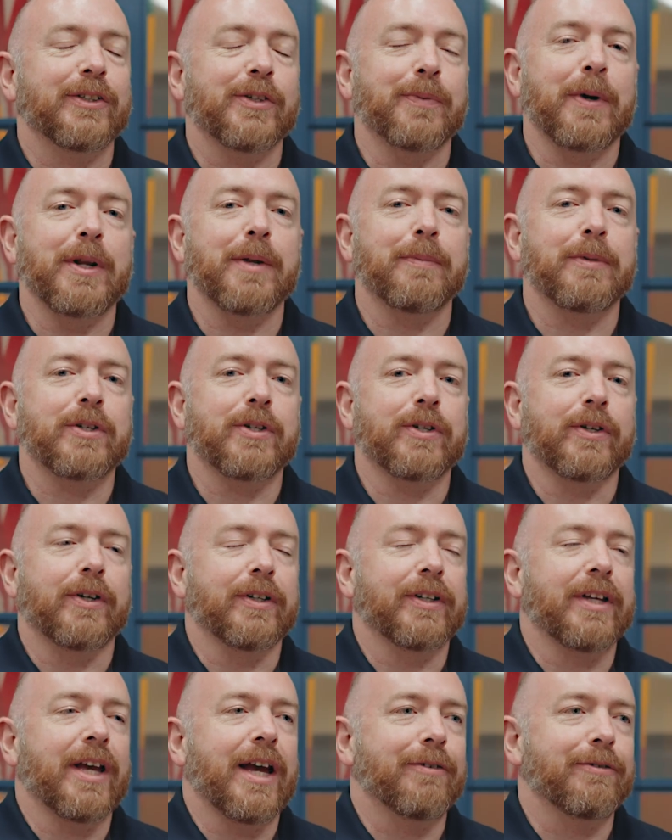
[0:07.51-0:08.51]
my name is
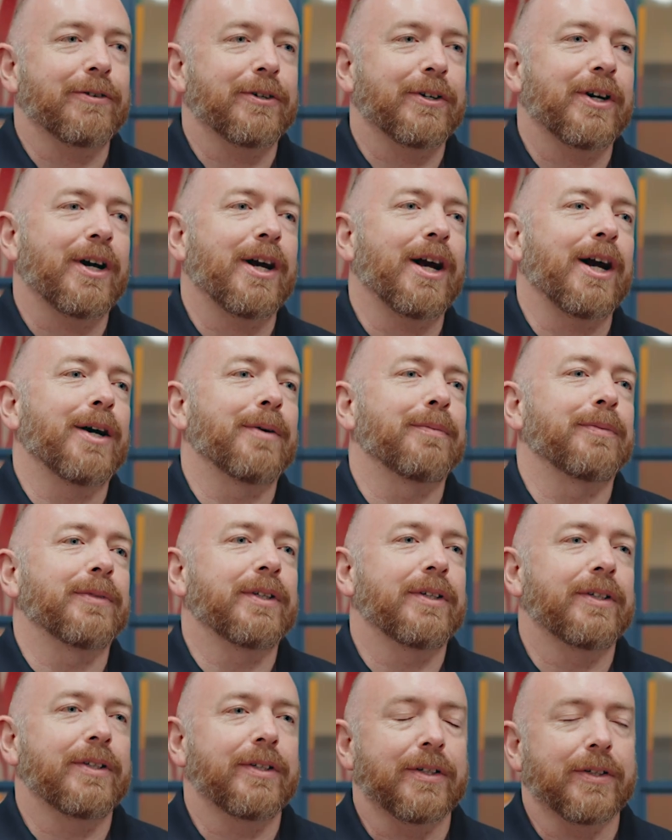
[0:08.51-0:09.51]
Shaun Kavanagh. I'm
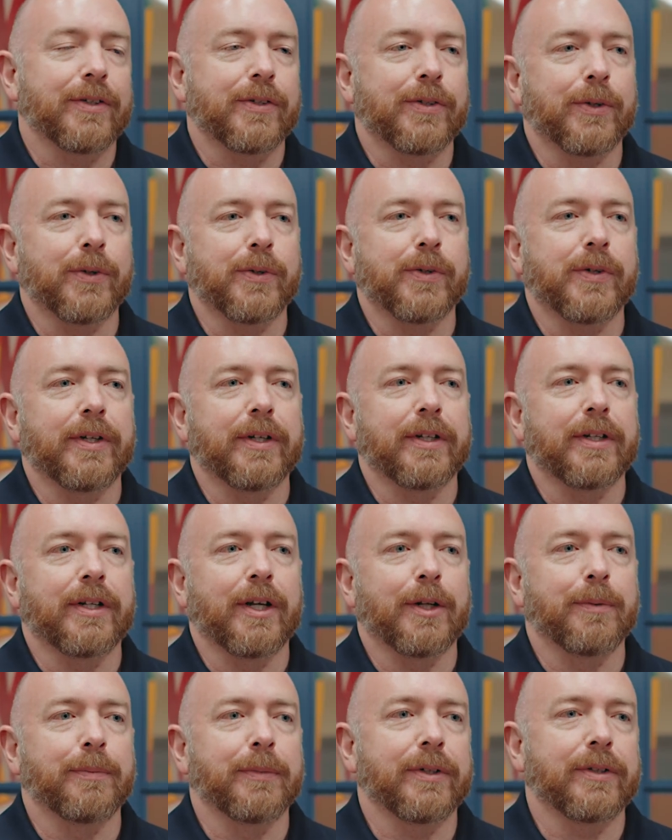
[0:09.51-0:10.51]
the Associate
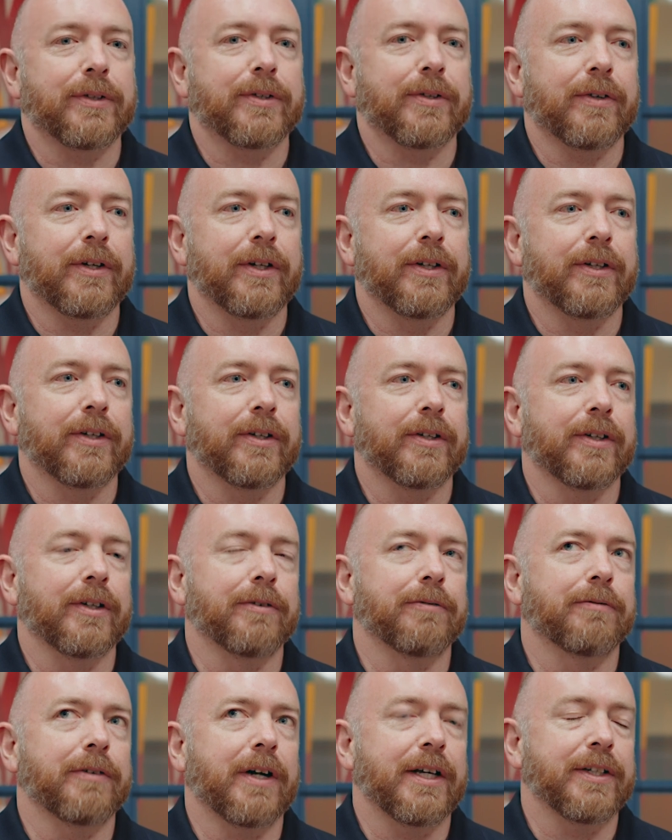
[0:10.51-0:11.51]
Administrator
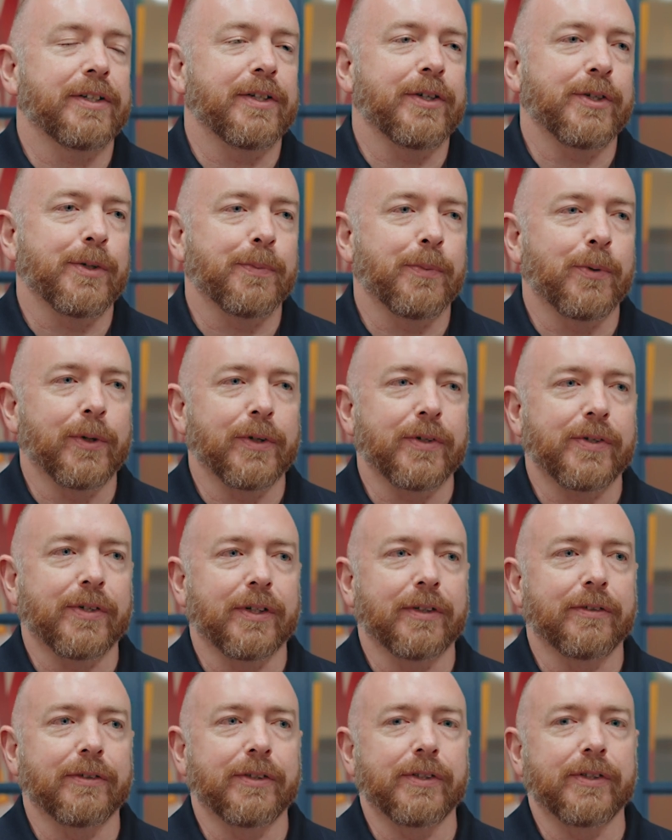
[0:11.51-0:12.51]
of IT Support
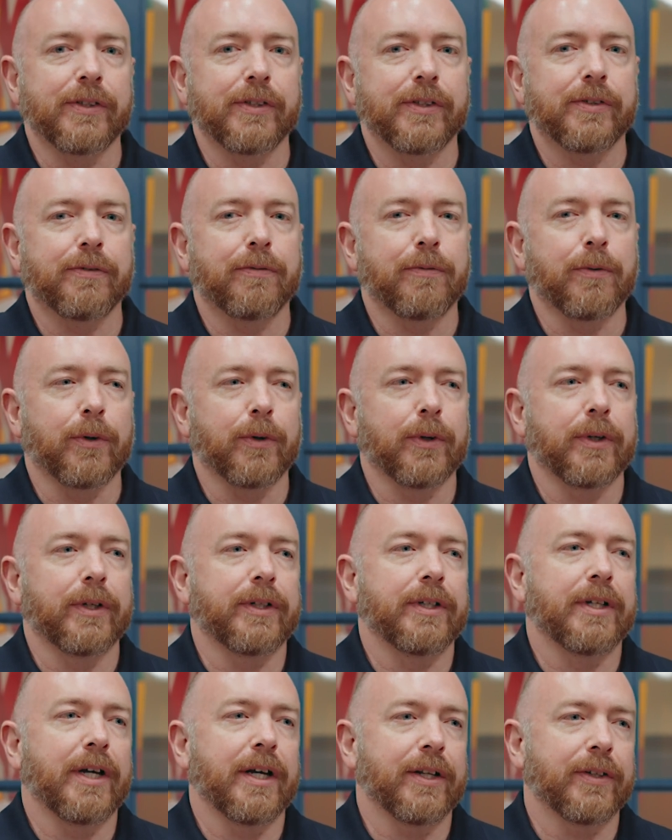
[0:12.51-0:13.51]
Services for
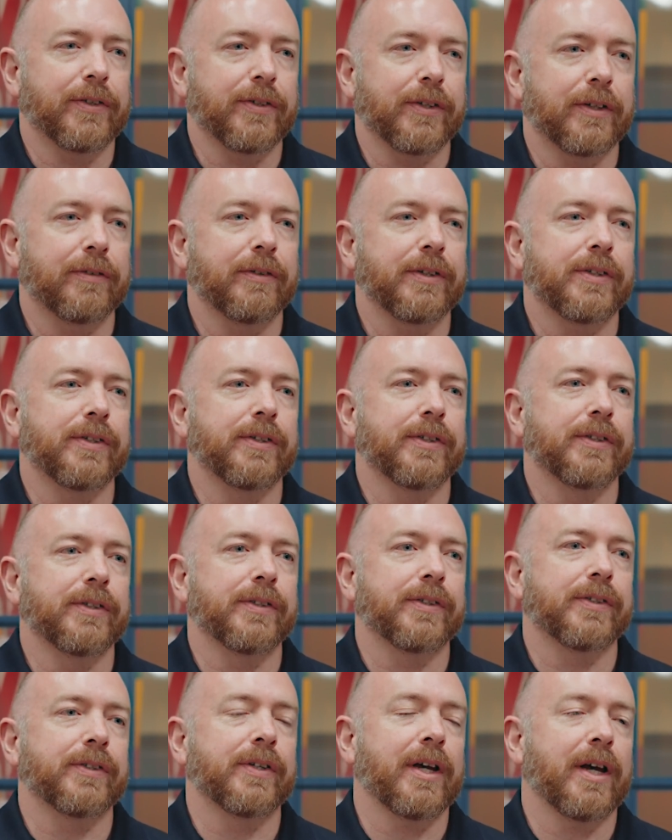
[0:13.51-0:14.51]
Dining
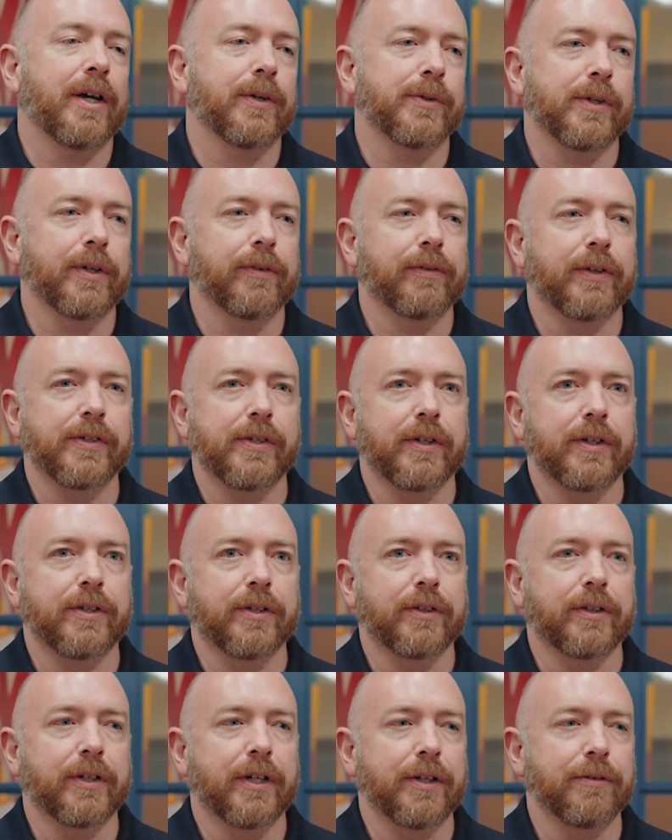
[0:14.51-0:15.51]
Services, Housing and
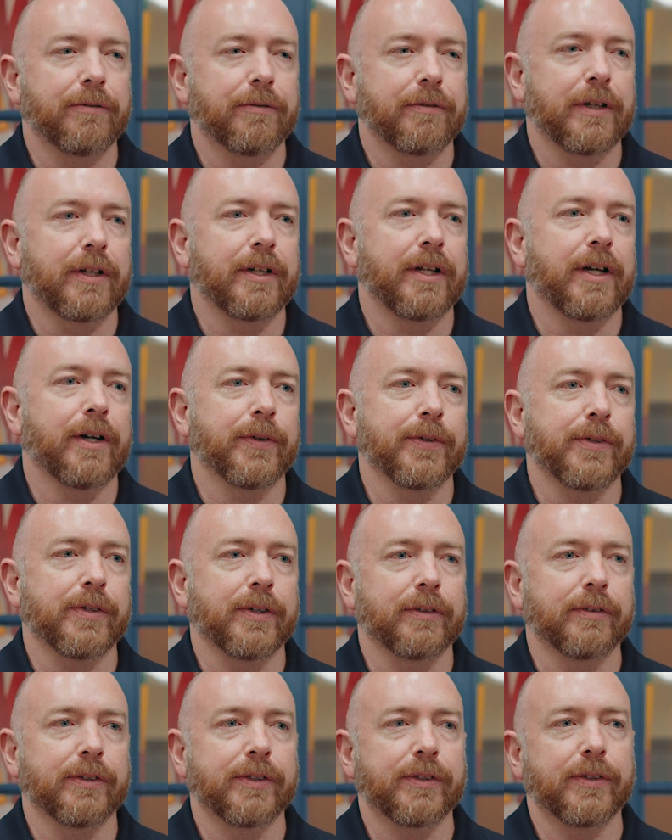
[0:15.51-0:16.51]
Residential Life, and Health
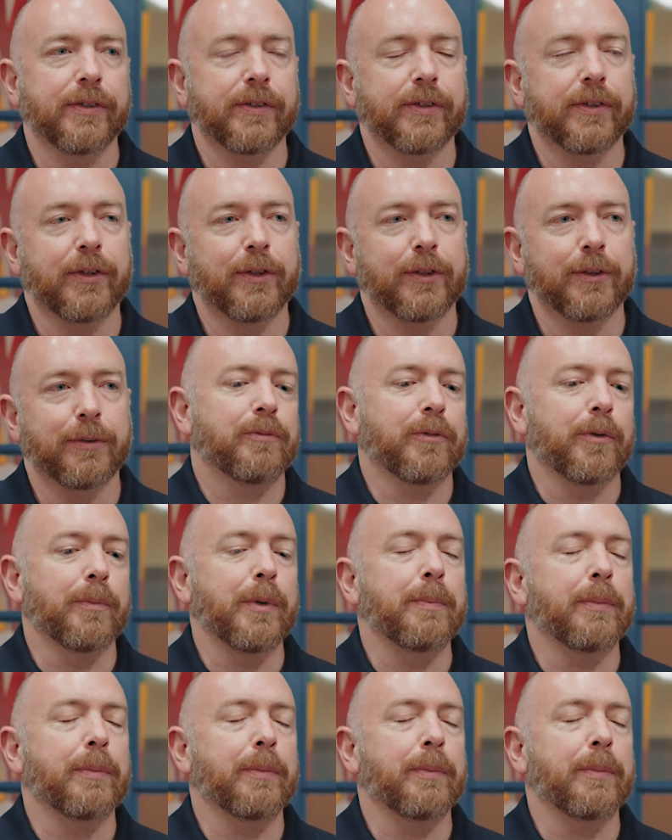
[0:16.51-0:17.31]
Services. For me